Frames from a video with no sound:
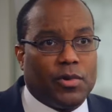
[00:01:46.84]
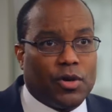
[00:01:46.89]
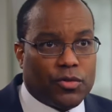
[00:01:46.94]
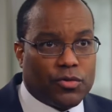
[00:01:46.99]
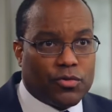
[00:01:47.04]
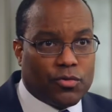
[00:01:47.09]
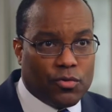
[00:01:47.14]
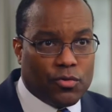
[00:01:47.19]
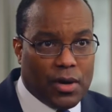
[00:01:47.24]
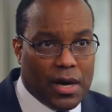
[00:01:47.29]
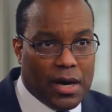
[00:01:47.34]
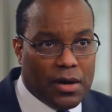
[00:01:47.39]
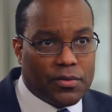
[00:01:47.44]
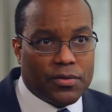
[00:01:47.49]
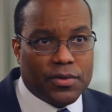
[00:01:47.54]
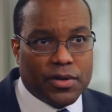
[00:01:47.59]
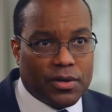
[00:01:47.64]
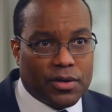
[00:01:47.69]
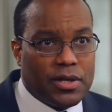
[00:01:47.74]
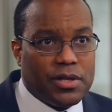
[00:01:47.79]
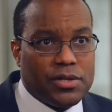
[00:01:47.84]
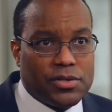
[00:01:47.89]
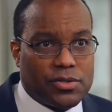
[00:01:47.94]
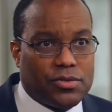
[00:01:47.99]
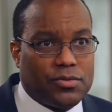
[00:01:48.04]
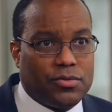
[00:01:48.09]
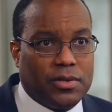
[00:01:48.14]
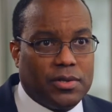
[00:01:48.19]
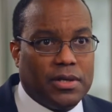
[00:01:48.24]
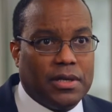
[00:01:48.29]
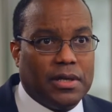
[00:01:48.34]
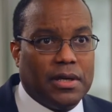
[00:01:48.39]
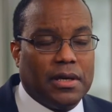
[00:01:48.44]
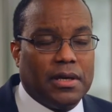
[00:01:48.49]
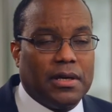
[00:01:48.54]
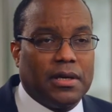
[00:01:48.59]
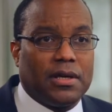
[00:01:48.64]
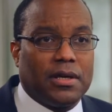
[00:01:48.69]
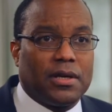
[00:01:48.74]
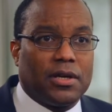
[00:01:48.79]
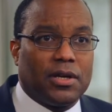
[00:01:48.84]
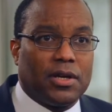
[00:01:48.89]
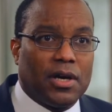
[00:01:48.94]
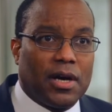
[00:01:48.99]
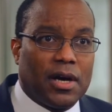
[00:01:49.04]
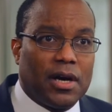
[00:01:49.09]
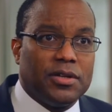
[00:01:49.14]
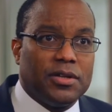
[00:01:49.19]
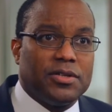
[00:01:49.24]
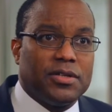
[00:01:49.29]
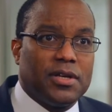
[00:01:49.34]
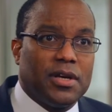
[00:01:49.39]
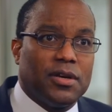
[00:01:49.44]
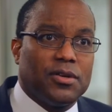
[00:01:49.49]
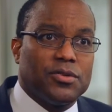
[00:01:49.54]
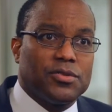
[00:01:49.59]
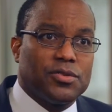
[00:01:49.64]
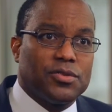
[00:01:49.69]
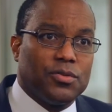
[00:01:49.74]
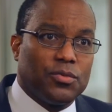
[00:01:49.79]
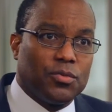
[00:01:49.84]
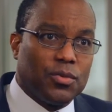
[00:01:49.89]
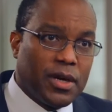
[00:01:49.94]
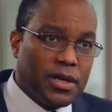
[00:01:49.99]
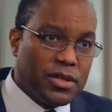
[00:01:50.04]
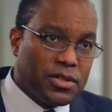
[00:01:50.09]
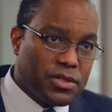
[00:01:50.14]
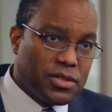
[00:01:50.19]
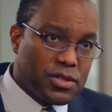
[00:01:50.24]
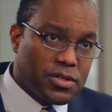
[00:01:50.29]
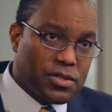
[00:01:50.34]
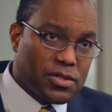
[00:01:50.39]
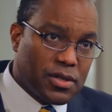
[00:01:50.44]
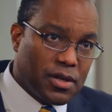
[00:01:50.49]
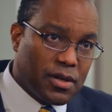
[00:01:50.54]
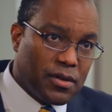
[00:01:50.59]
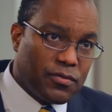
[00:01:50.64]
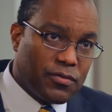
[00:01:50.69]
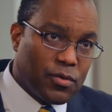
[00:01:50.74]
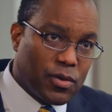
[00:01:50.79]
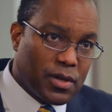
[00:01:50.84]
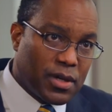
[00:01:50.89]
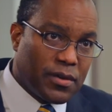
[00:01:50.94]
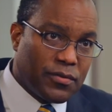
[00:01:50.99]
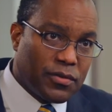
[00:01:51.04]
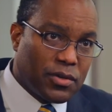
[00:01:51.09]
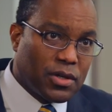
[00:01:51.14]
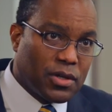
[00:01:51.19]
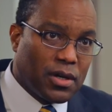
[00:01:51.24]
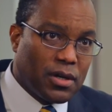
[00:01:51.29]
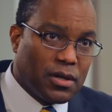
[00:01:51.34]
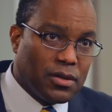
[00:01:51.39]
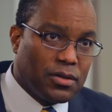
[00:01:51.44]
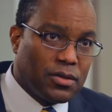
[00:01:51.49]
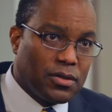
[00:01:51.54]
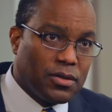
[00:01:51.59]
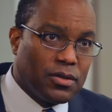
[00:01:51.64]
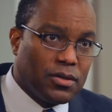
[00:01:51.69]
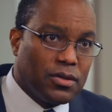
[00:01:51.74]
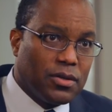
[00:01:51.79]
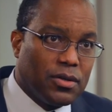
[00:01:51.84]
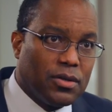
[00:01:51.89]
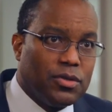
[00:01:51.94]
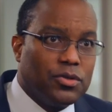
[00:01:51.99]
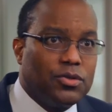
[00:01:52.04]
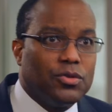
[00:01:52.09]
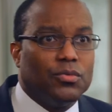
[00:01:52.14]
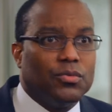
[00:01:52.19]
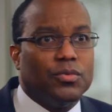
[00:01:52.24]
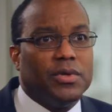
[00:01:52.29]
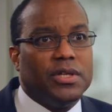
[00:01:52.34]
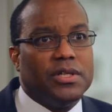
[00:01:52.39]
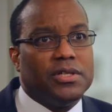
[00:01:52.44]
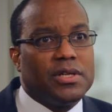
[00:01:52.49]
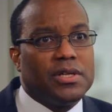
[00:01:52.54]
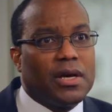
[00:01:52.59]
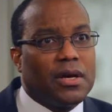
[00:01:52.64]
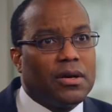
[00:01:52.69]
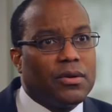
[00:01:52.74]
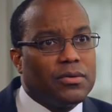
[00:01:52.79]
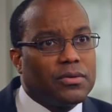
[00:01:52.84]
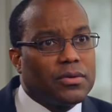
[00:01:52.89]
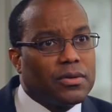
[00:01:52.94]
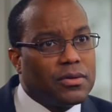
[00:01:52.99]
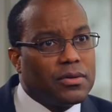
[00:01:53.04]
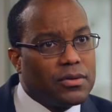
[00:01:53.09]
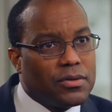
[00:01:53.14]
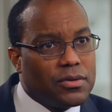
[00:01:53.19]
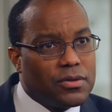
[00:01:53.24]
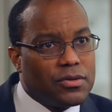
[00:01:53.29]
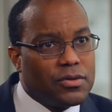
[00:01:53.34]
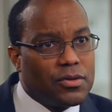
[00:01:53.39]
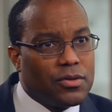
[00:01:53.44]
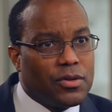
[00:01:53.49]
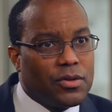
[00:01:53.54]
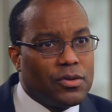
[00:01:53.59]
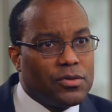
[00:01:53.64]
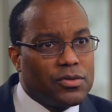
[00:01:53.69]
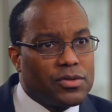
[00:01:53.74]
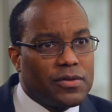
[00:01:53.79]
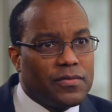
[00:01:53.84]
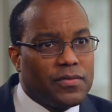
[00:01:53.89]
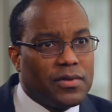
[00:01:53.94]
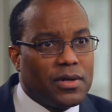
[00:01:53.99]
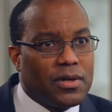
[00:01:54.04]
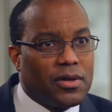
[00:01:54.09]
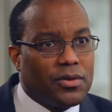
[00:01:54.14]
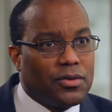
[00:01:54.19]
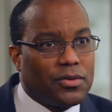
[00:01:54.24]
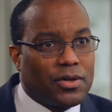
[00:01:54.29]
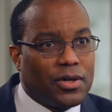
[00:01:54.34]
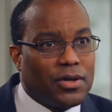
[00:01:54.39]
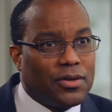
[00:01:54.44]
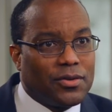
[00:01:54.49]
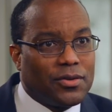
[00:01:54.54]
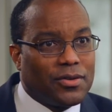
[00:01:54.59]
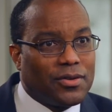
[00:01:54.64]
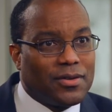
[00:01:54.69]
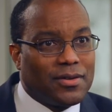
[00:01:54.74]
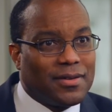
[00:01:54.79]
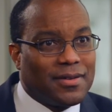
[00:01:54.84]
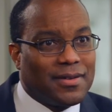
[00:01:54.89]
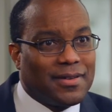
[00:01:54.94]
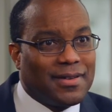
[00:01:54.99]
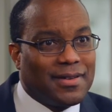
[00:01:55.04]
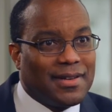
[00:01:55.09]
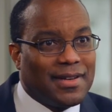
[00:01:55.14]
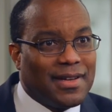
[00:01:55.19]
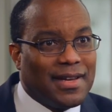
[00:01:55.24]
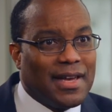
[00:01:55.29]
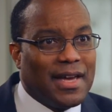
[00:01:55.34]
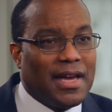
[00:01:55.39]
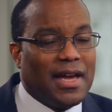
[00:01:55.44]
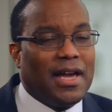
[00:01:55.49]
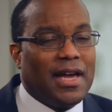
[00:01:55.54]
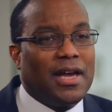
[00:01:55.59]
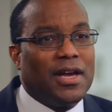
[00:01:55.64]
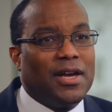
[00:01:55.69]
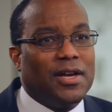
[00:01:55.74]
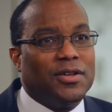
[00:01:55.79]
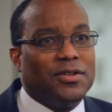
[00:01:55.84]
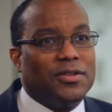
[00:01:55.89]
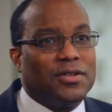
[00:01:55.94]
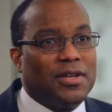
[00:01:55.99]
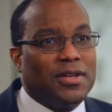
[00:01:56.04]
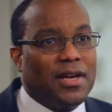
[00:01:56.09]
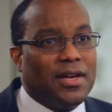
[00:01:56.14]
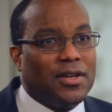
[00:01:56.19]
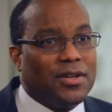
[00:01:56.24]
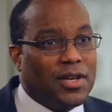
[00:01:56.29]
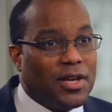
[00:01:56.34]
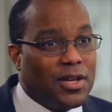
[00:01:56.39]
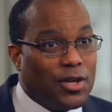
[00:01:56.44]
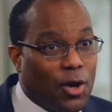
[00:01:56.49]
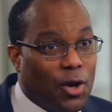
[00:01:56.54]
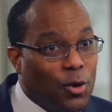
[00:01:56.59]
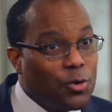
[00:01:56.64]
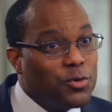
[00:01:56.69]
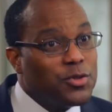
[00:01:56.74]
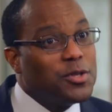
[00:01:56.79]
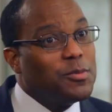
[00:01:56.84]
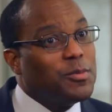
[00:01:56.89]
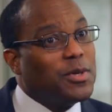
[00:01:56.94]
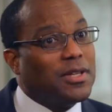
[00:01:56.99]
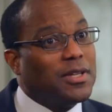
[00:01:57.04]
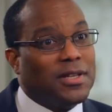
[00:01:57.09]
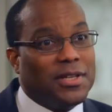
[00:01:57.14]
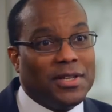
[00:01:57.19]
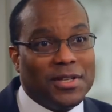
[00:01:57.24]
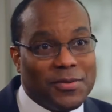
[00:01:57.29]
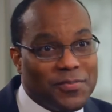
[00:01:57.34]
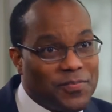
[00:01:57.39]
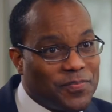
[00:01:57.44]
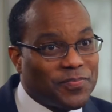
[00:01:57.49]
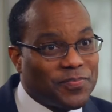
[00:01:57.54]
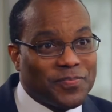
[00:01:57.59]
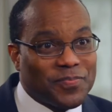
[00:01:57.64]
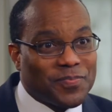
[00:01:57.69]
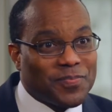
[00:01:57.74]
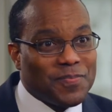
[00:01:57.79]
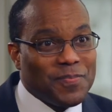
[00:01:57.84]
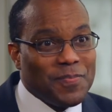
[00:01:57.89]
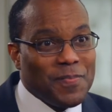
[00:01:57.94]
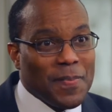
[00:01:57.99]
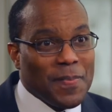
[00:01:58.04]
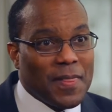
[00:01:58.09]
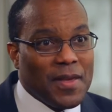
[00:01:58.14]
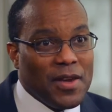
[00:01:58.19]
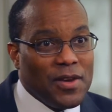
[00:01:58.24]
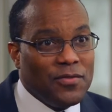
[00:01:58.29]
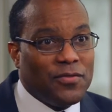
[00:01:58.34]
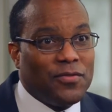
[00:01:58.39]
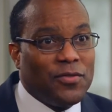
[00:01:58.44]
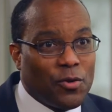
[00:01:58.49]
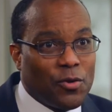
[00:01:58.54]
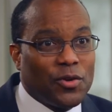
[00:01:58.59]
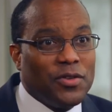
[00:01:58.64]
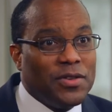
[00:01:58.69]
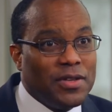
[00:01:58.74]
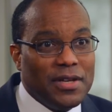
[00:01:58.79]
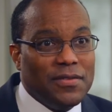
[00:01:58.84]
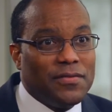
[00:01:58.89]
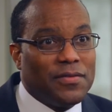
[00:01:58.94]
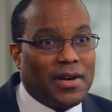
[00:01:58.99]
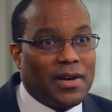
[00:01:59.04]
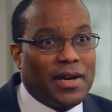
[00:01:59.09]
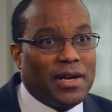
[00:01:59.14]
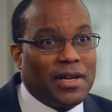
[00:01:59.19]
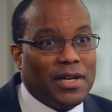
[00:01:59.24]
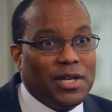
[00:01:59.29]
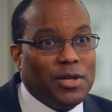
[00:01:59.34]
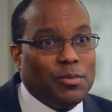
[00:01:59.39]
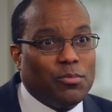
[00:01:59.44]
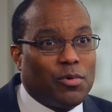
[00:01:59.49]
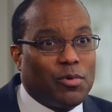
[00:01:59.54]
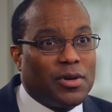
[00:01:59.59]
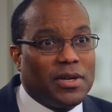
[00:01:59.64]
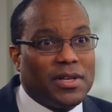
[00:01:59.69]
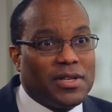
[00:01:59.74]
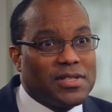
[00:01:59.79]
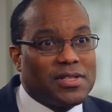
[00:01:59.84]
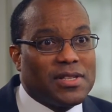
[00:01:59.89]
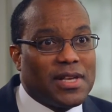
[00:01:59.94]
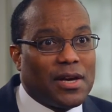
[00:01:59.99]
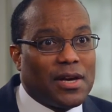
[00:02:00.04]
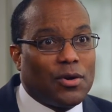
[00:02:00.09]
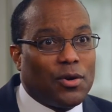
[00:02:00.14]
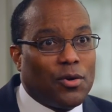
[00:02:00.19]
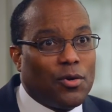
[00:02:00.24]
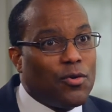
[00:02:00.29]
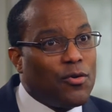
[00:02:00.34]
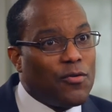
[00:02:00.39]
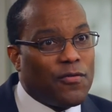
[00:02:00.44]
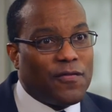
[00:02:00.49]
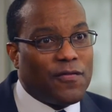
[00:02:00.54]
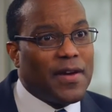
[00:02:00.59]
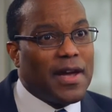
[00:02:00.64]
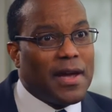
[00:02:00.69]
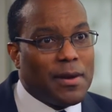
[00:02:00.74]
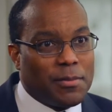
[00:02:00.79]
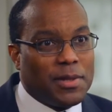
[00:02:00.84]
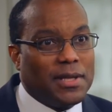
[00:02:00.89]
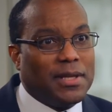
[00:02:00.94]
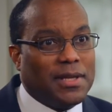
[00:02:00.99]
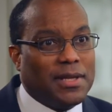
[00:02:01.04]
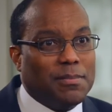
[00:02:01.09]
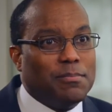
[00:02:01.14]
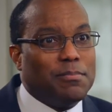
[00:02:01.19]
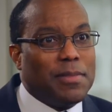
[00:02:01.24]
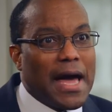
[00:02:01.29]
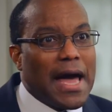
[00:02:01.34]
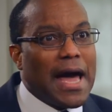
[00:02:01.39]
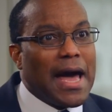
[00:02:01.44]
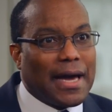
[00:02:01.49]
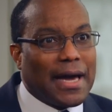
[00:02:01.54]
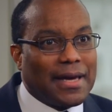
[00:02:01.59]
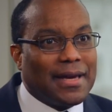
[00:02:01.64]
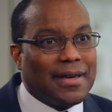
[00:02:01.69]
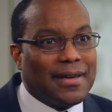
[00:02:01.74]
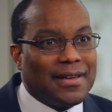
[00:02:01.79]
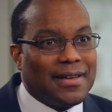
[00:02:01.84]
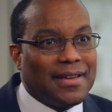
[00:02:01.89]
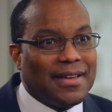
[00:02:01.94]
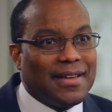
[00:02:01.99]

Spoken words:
But throughout their history, God tells the righteous of whatever color to reach out to those of the other color. And ultimately, in 4th Nephi, he brings that whole family back